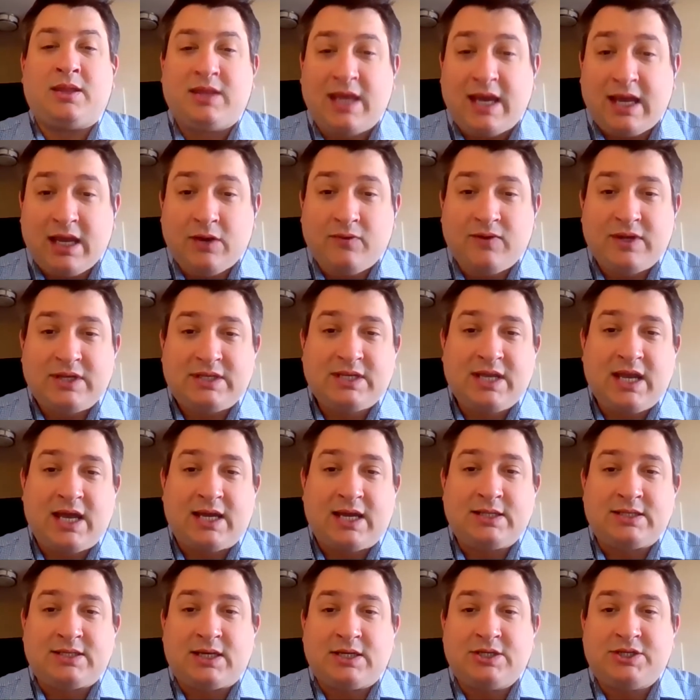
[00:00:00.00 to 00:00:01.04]
The IRS
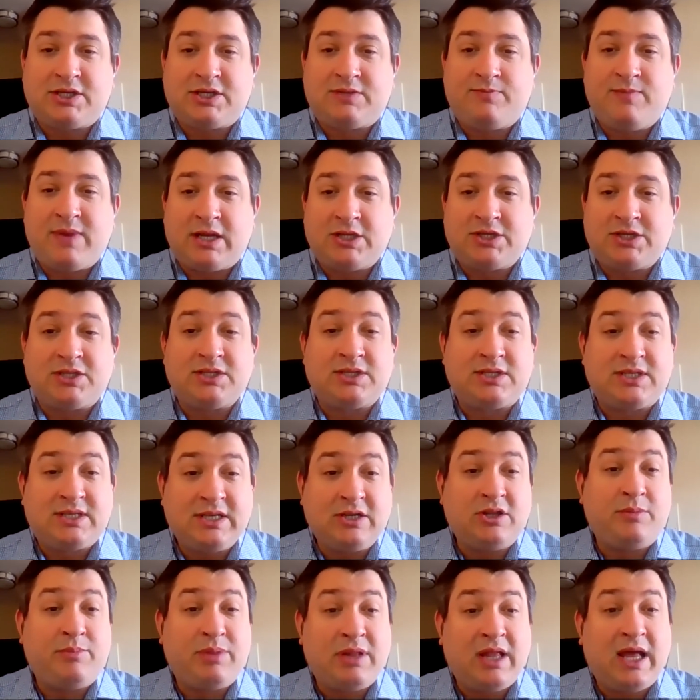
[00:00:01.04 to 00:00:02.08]
guidance I just mentioned
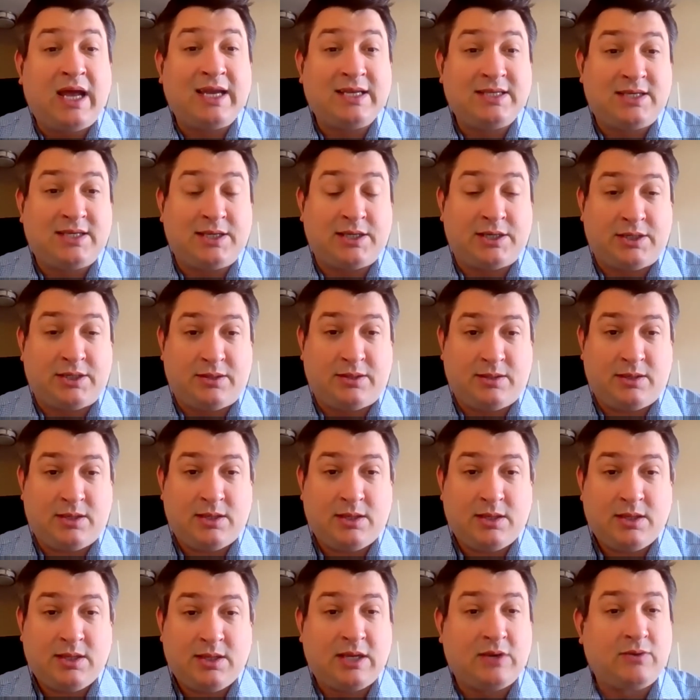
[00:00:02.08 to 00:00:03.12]
still applies here.
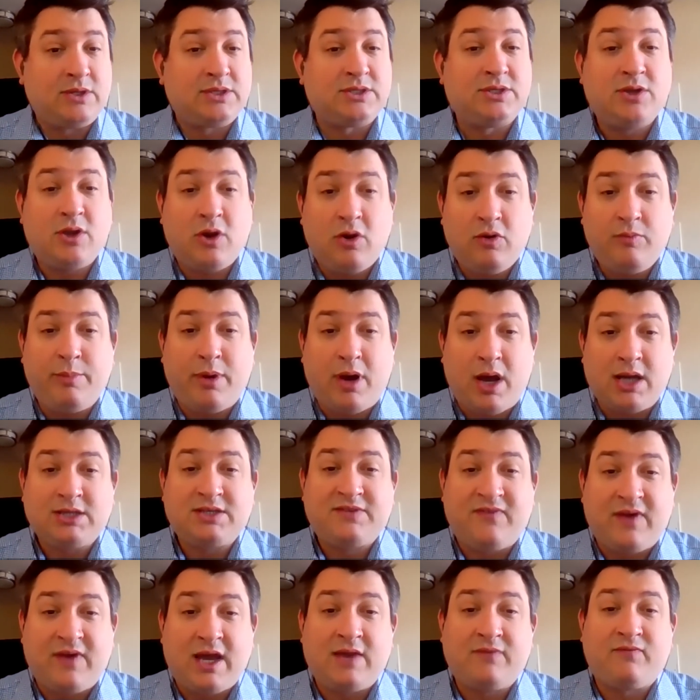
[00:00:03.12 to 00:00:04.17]
There is no
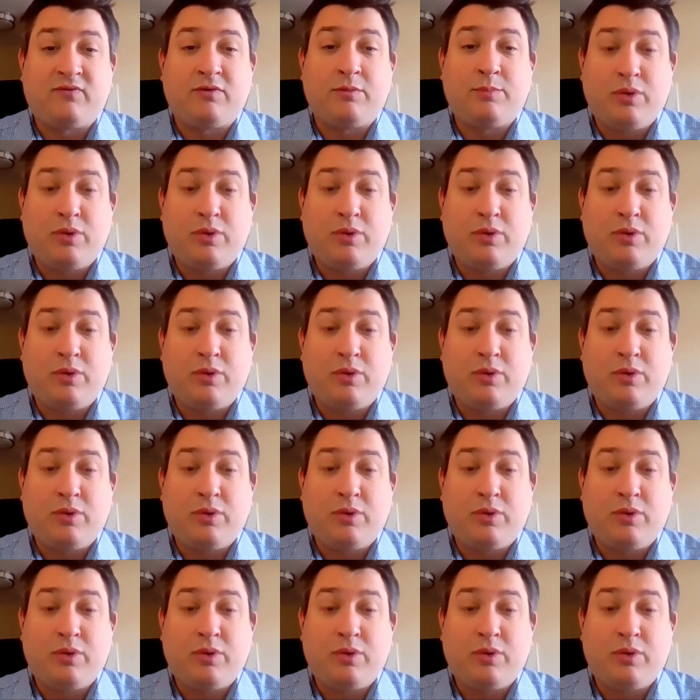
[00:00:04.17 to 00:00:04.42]
Box 5